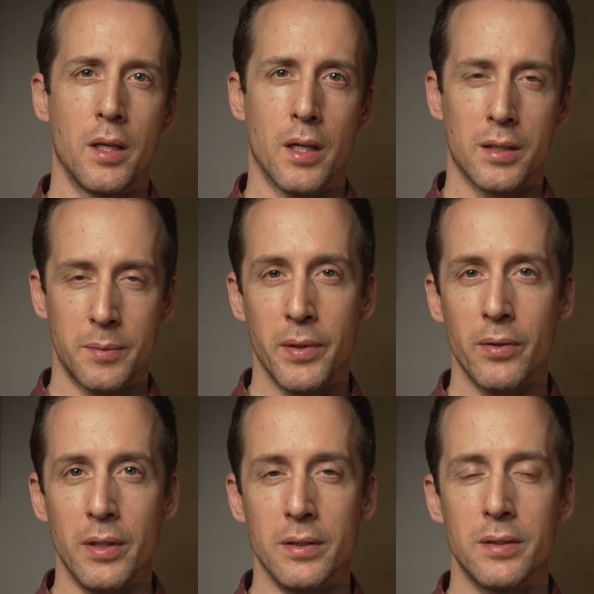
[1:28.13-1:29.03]

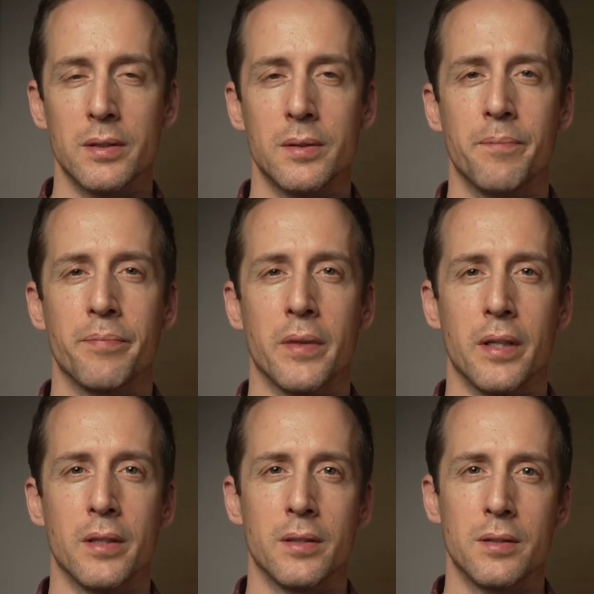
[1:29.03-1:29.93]
Experience
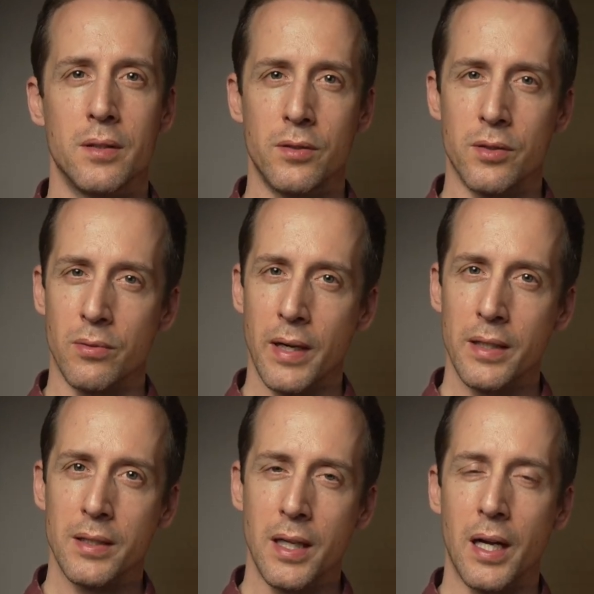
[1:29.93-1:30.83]
is
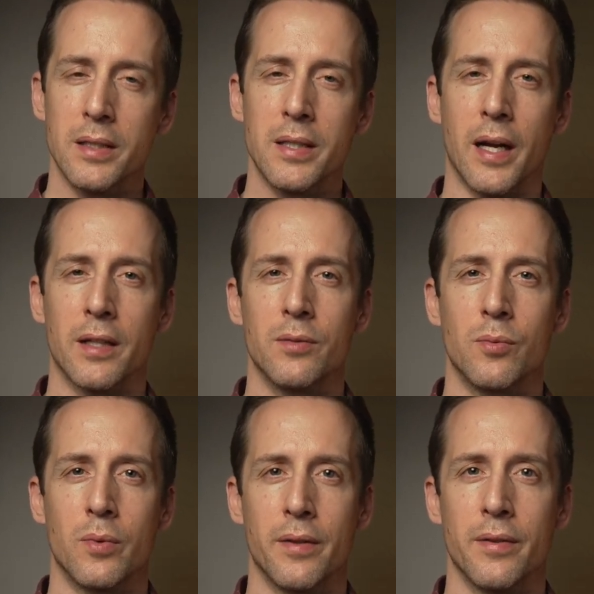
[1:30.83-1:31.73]
direct contact
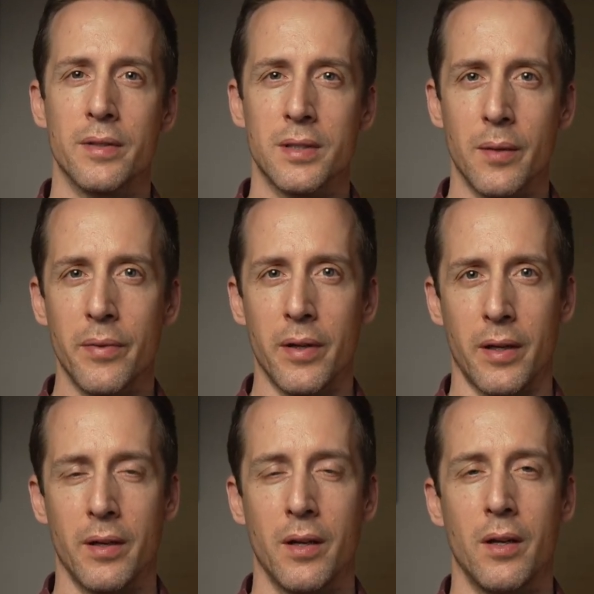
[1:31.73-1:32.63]
with
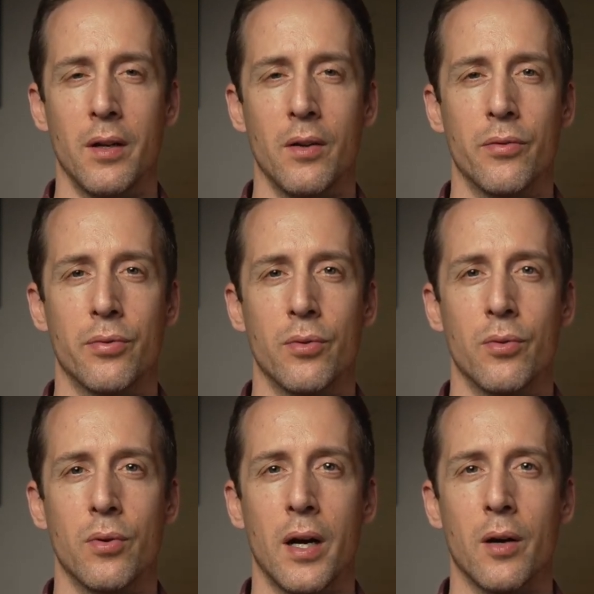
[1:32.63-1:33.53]
something
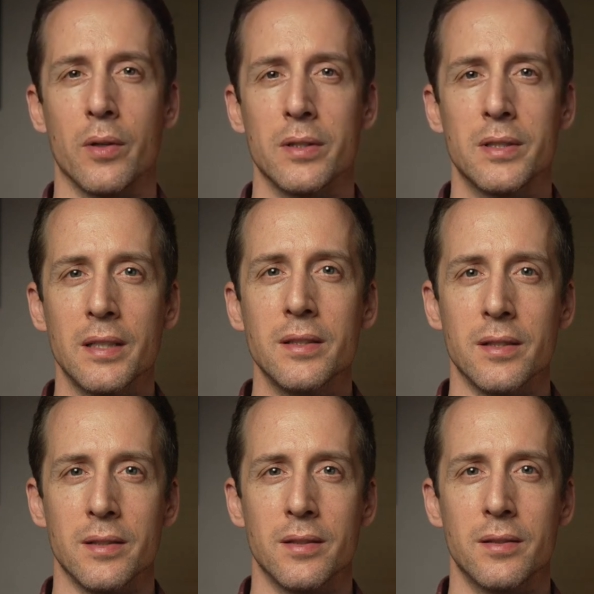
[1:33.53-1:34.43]
through our
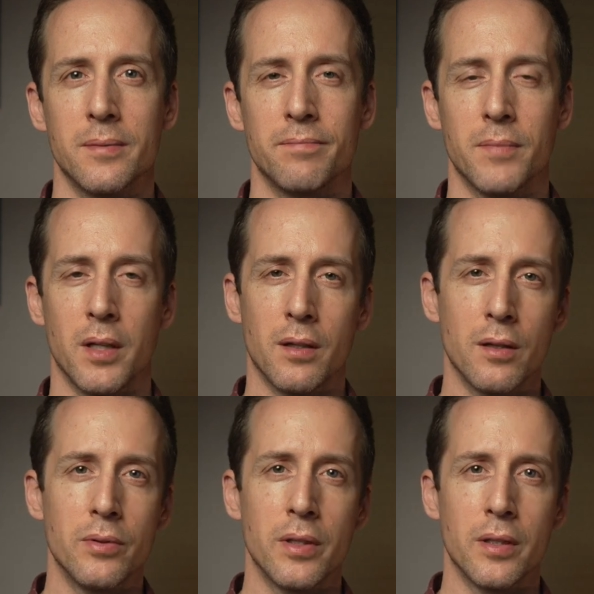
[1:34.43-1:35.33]
senses,
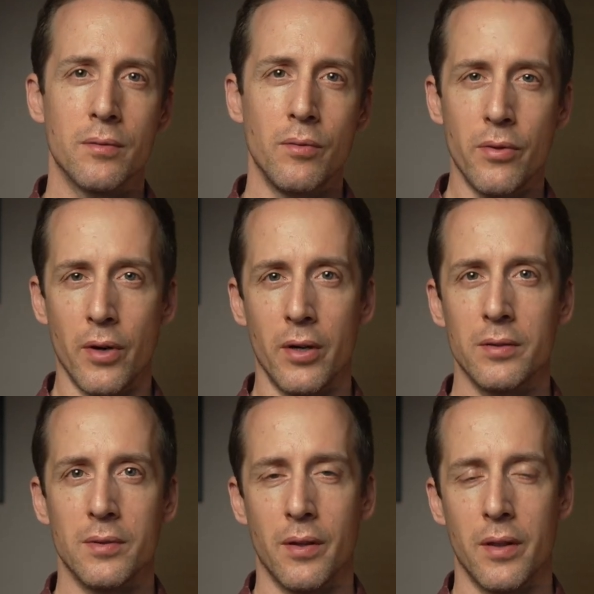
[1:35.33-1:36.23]
including thought
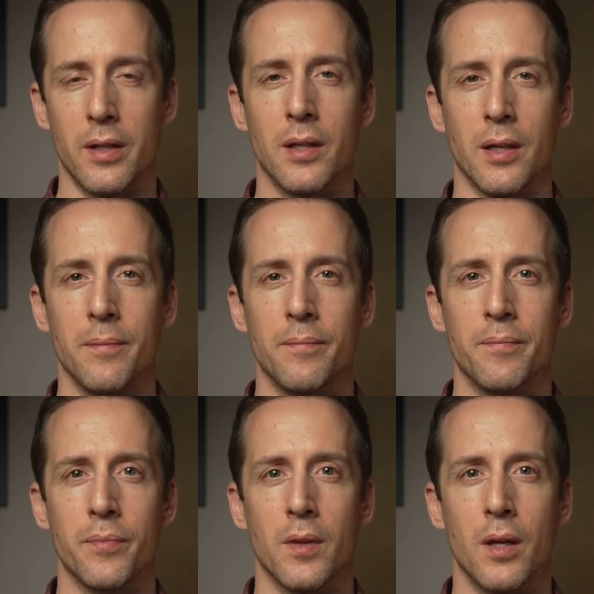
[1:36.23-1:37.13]
and thinking,
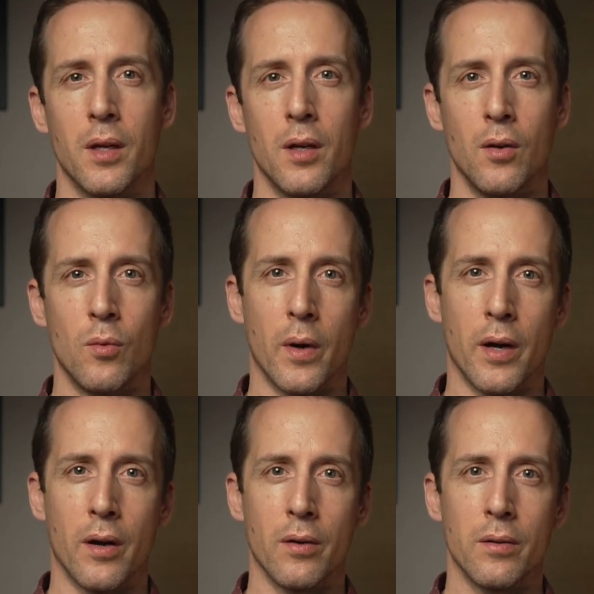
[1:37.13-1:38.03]

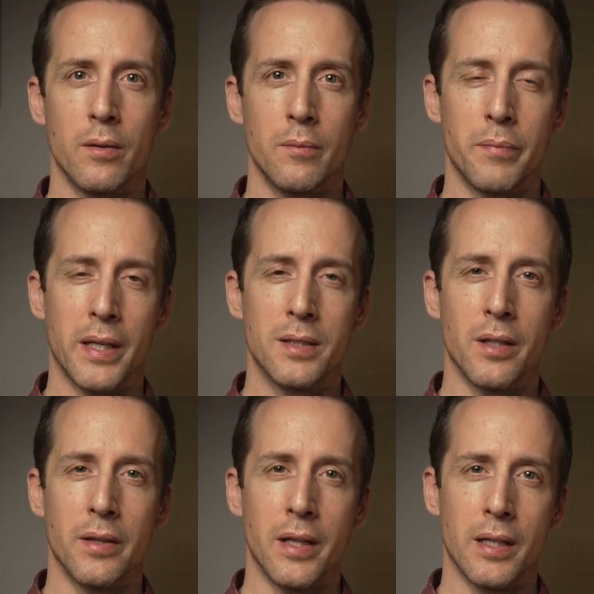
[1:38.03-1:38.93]
where, based
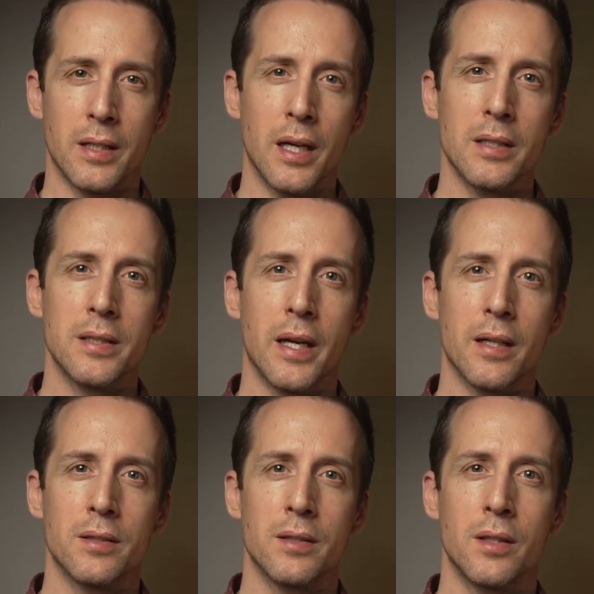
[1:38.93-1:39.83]
on that
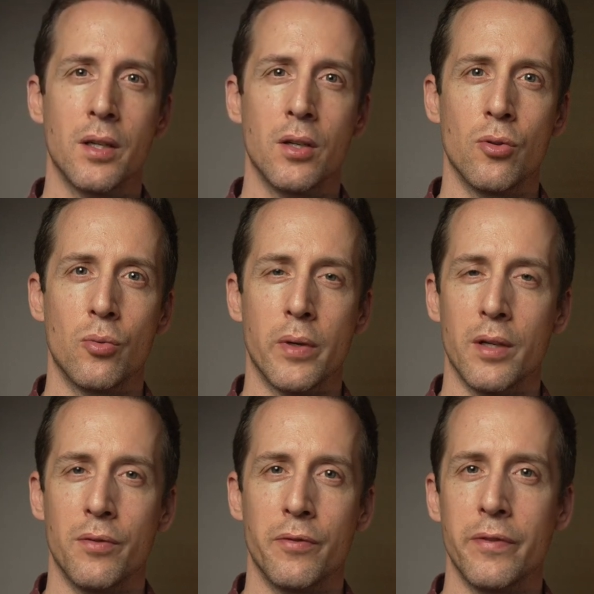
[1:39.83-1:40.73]
contact,
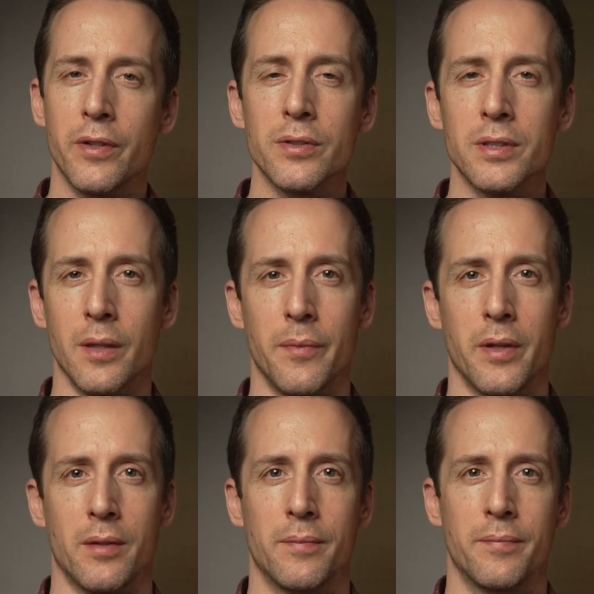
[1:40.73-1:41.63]
we feel something.